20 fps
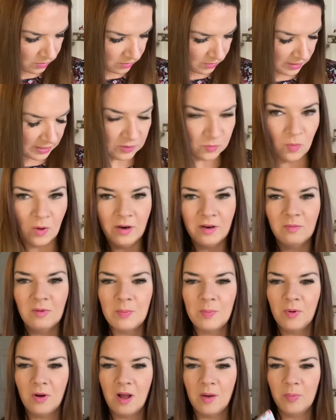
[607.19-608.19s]
There's one that we
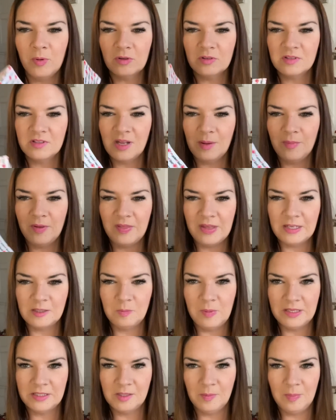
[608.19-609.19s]
bought, I bought some of these
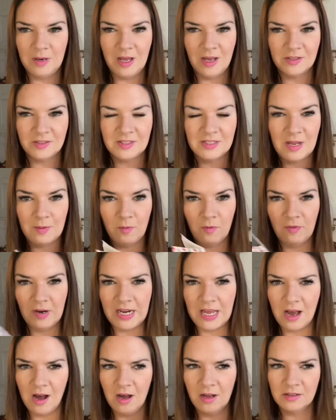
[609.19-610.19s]
blister plasters and they were really
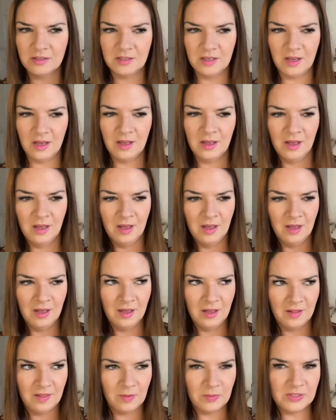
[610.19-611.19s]
hard to,
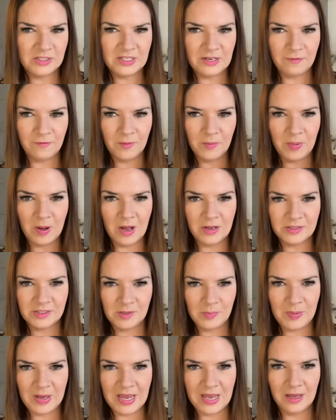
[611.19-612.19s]
there was different parts to
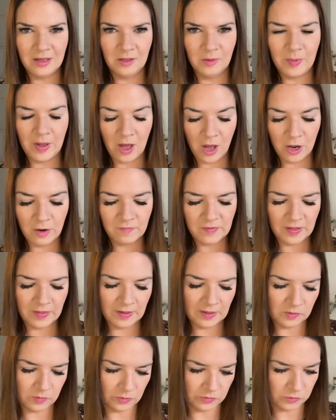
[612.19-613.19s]
peel, but hopefully
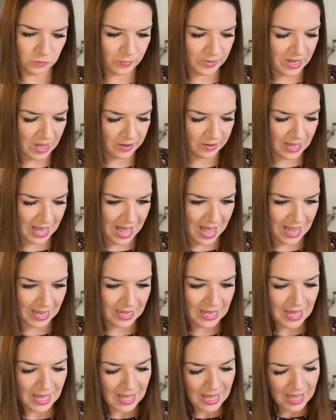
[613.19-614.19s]
these ones will be okay.
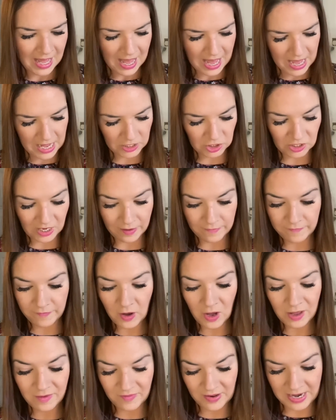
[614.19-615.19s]
And you get
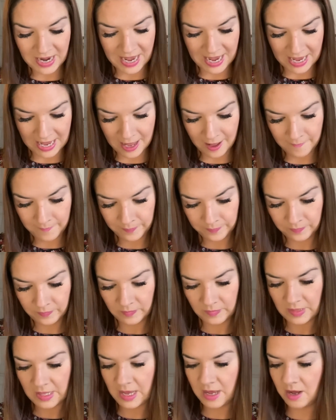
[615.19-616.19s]
five in here.
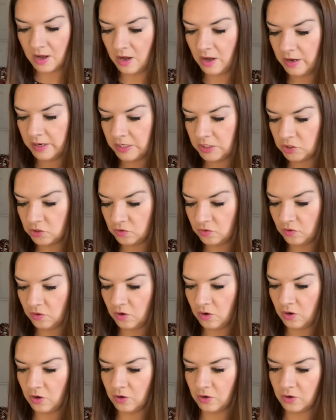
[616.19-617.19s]
They're
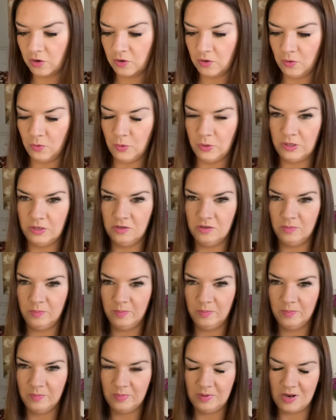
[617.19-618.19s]
hydrolocoid
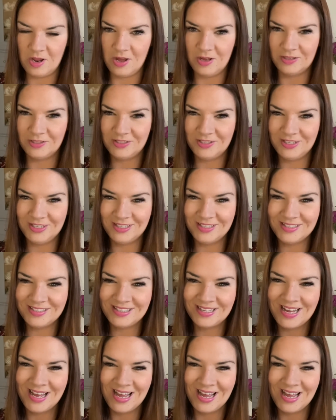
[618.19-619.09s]
plasters.